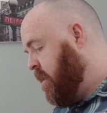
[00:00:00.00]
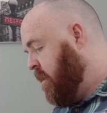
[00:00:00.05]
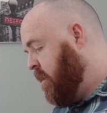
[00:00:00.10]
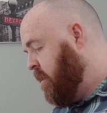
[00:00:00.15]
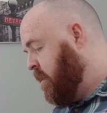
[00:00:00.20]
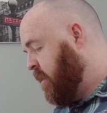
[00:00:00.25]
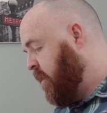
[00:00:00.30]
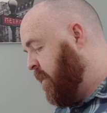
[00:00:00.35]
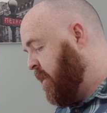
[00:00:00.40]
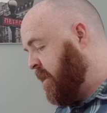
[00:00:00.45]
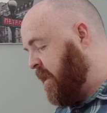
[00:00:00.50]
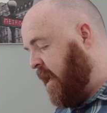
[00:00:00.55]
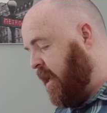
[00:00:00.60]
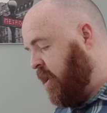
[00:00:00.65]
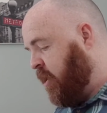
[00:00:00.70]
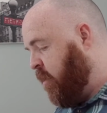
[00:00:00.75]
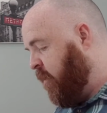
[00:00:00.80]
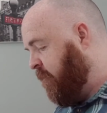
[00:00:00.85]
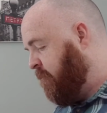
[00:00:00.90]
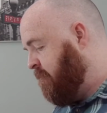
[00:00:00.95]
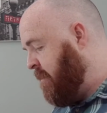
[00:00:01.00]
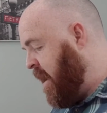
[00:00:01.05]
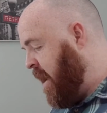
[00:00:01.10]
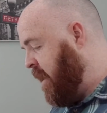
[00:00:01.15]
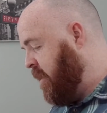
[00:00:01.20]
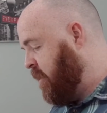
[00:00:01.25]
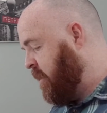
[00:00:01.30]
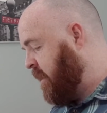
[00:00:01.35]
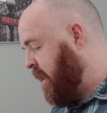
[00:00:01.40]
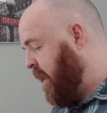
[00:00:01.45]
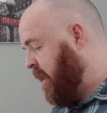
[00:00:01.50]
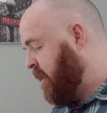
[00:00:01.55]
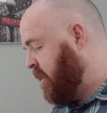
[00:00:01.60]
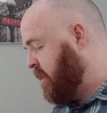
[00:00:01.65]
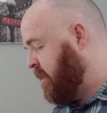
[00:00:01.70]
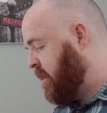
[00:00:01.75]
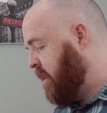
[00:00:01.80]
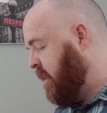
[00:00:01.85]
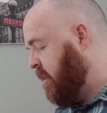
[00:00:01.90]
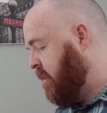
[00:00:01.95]
So they say, "You have made us like
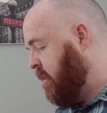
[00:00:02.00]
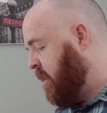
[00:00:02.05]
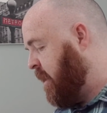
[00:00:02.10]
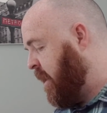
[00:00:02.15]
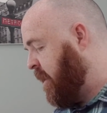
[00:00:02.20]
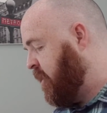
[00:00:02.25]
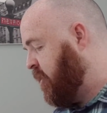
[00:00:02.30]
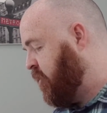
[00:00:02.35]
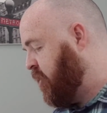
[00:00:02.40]
like